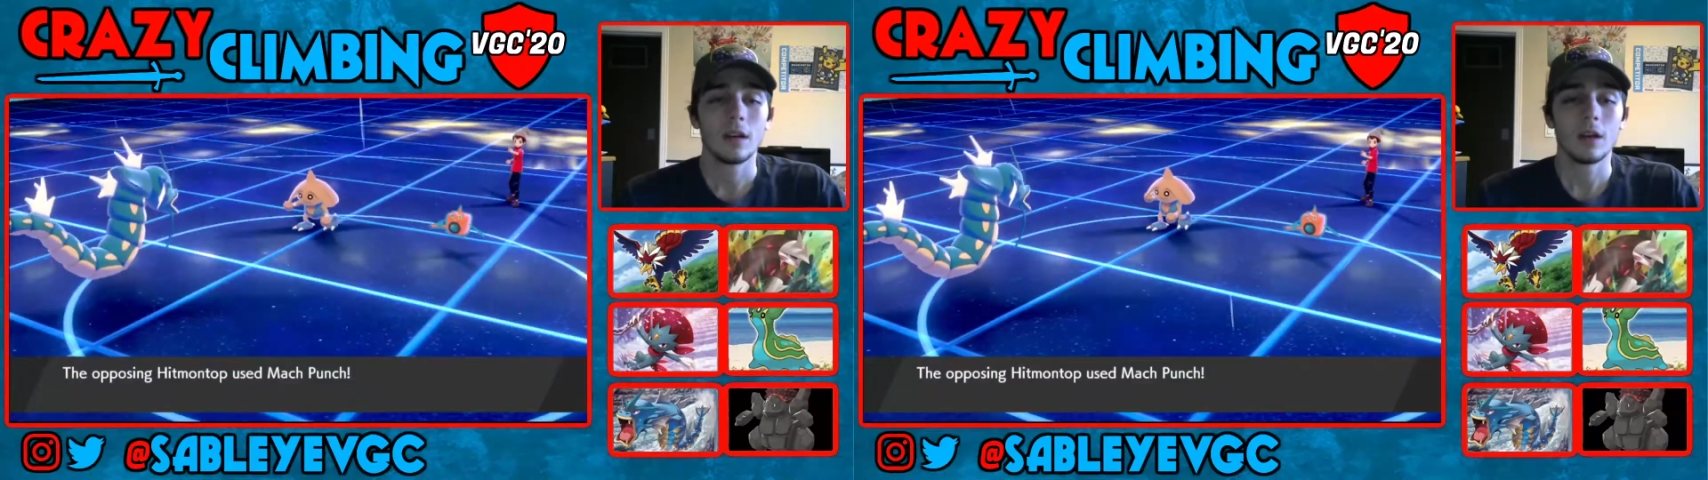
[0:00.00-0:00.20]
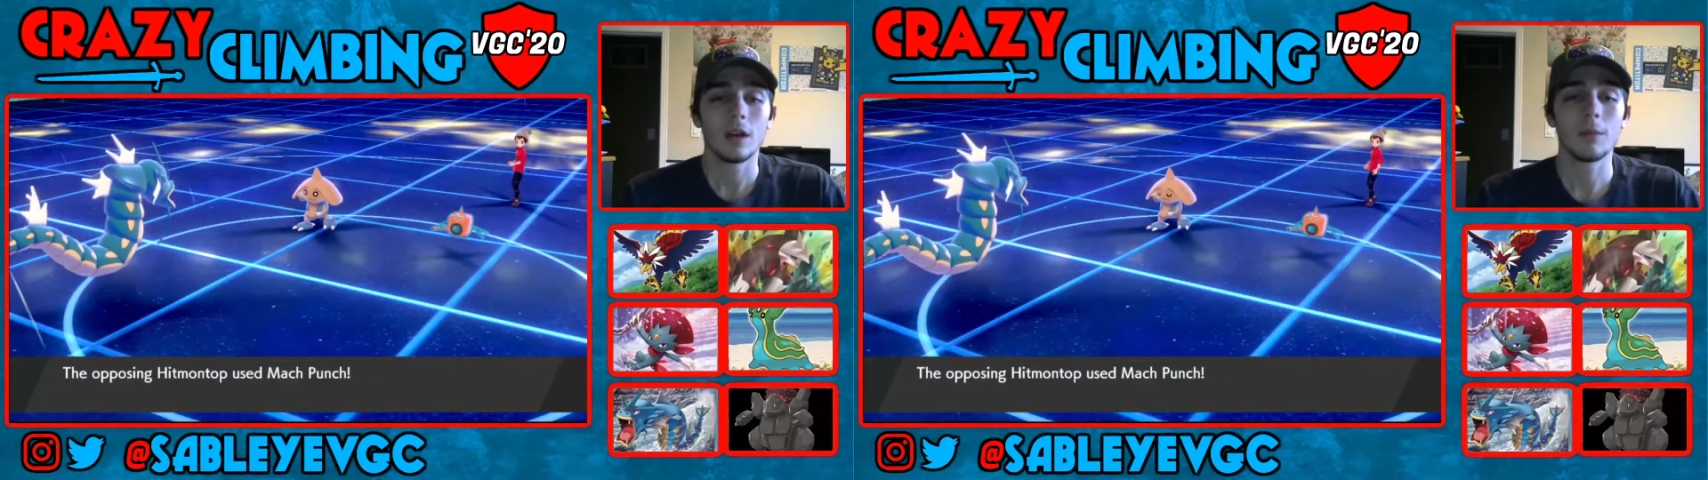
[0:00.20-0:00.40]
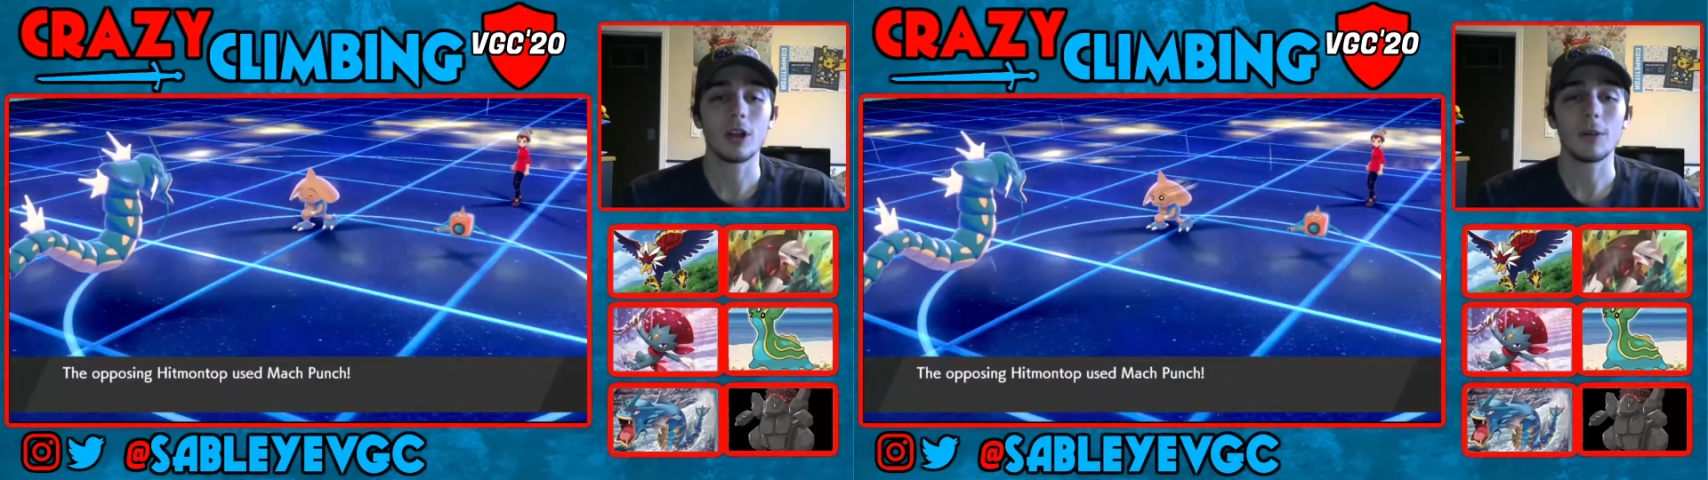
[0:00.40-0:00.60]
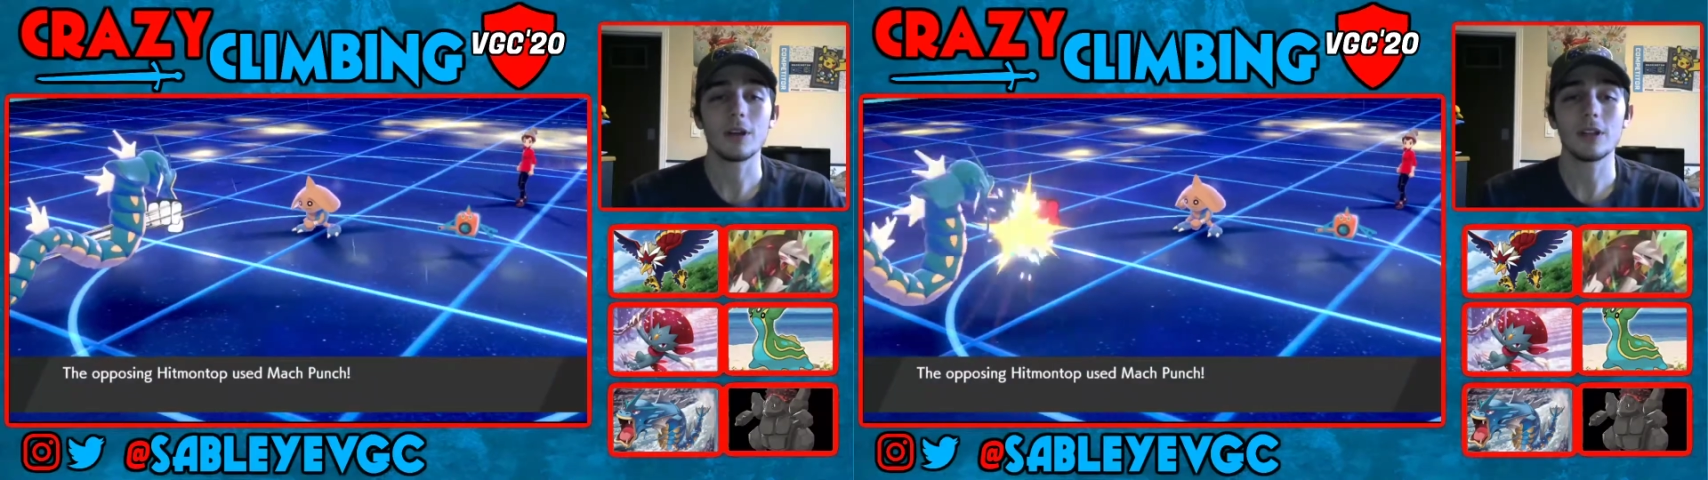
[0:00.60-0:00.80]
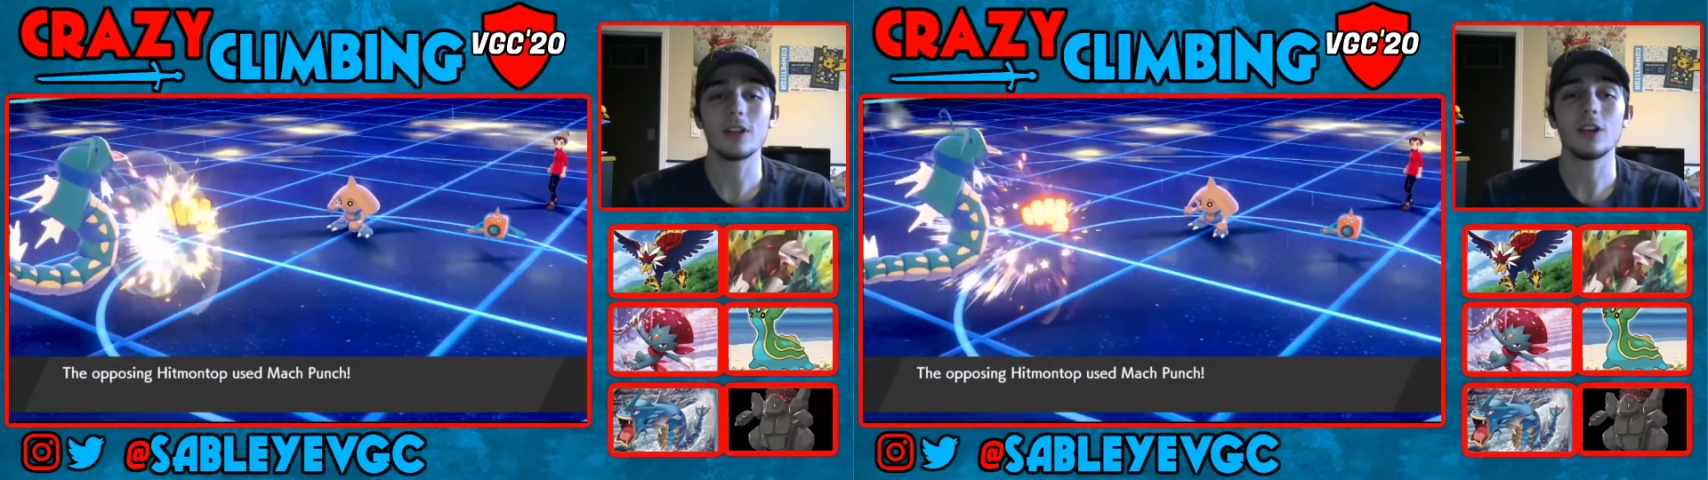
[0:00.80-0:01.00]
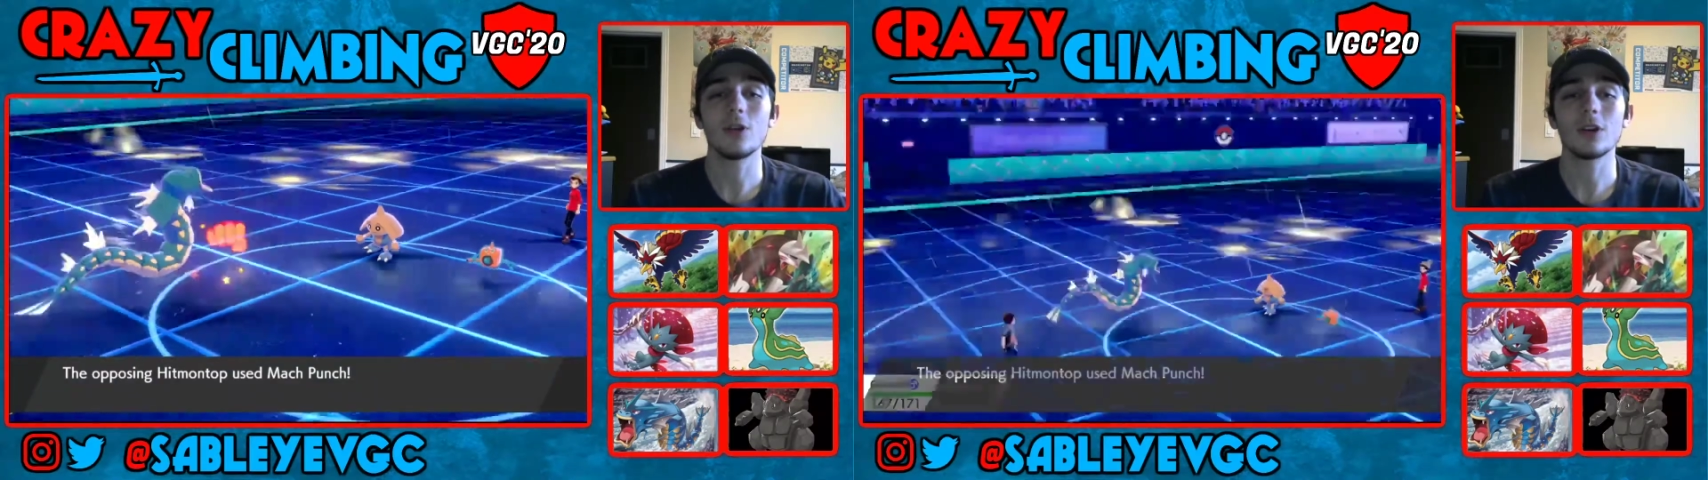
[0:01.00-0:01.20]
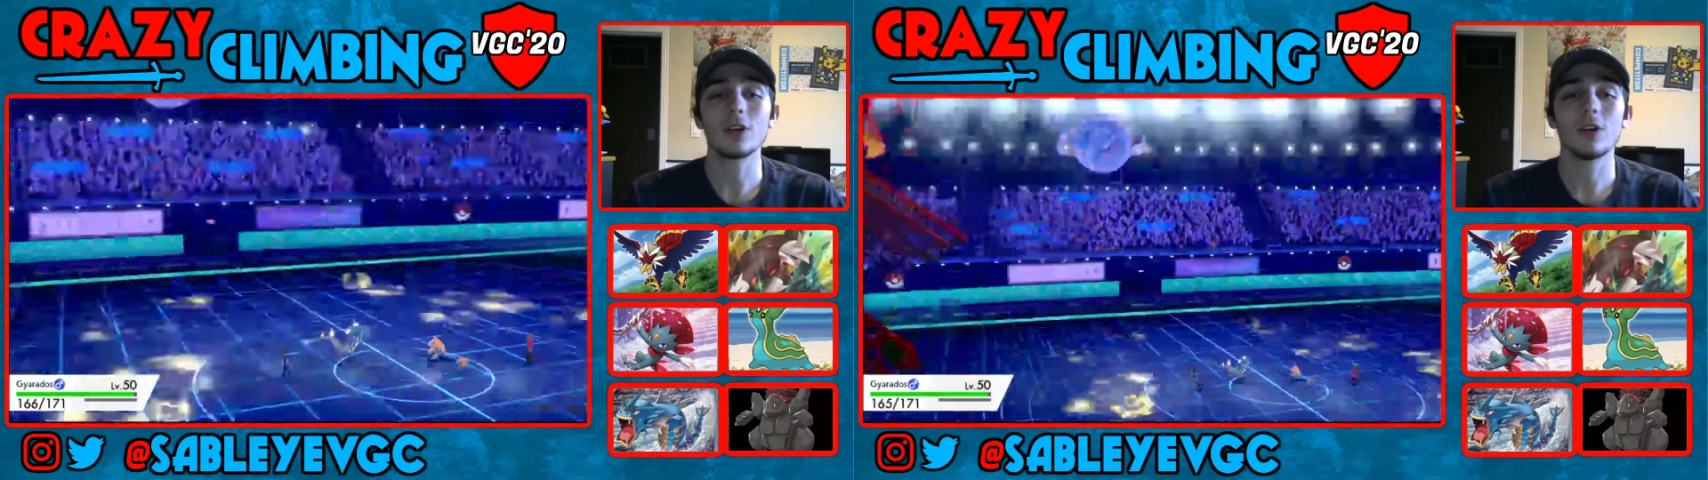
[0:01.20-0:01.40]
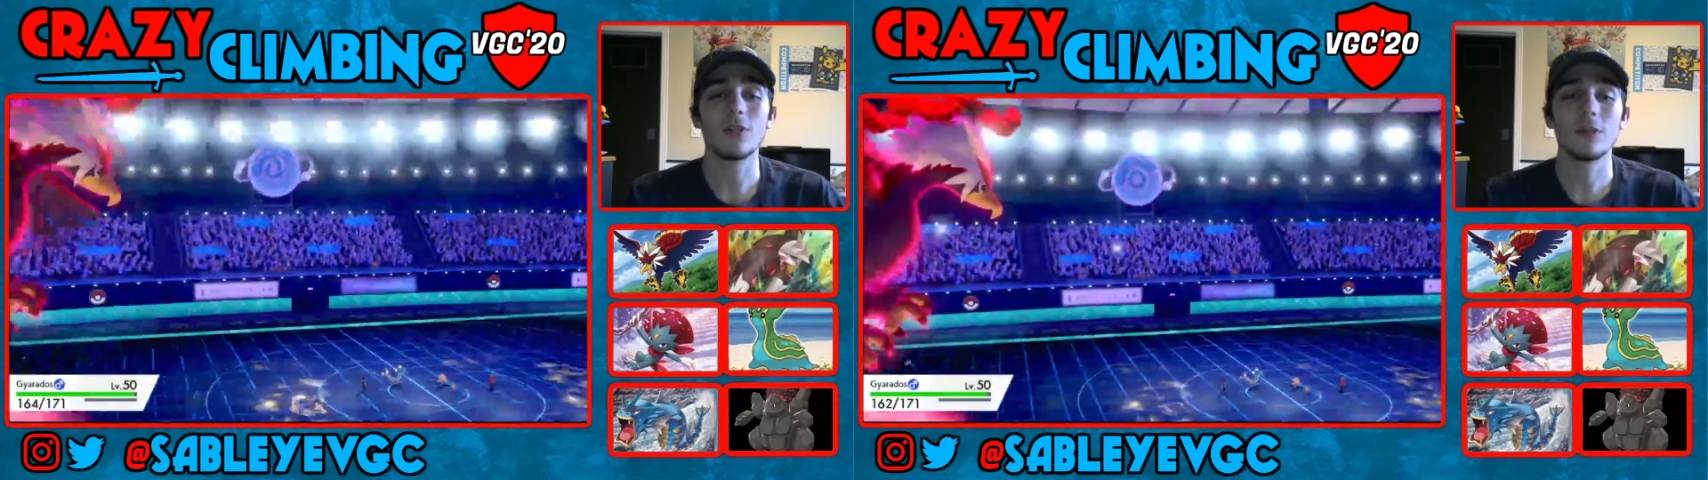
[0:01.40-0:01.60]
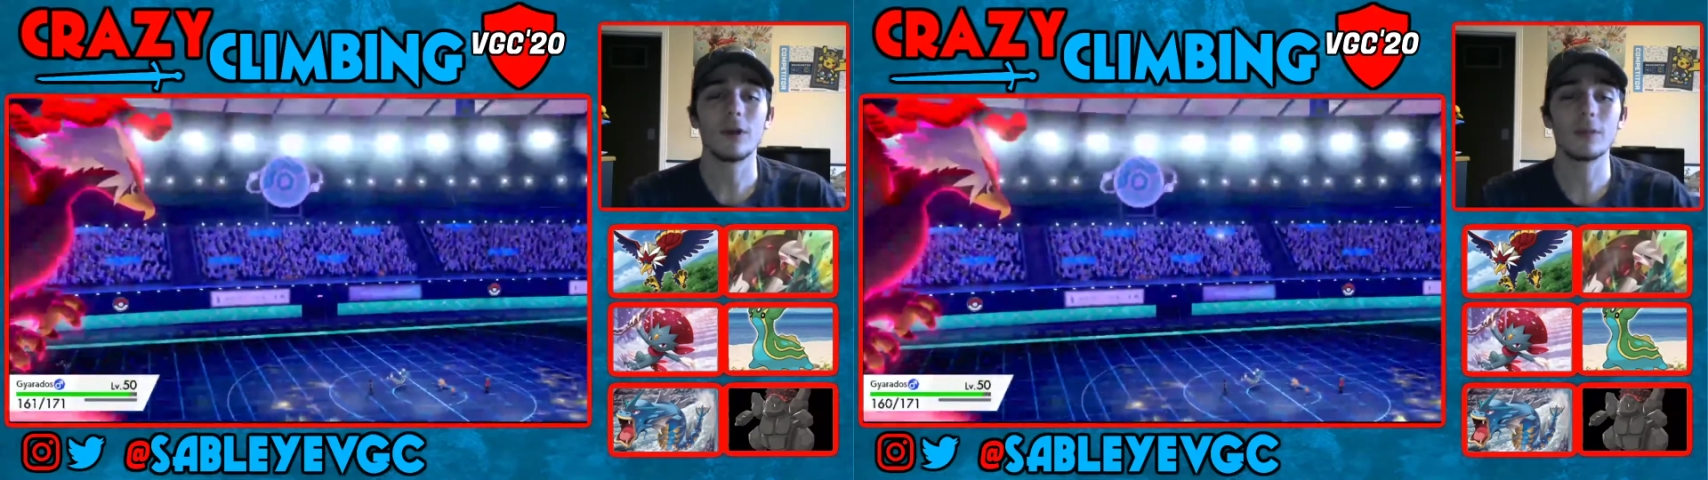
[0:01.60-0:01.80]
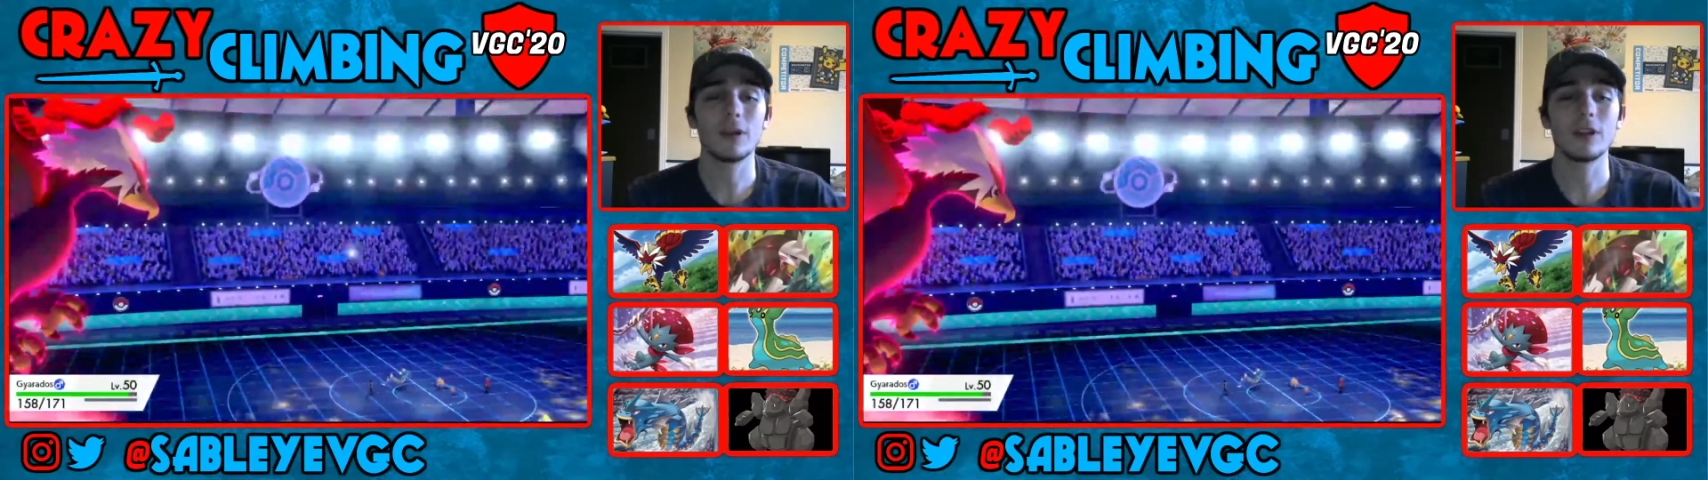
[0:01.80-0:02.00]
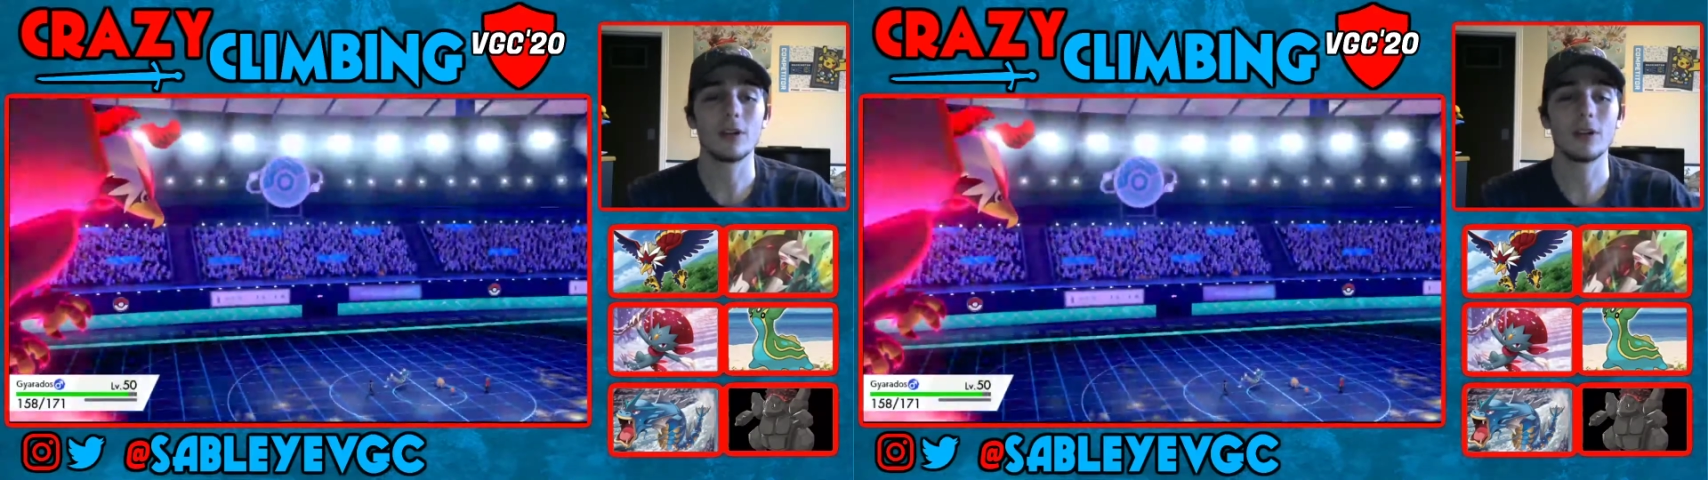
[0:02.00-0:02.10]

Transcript: Hitmontop is indeed going to go for the Mach Punch,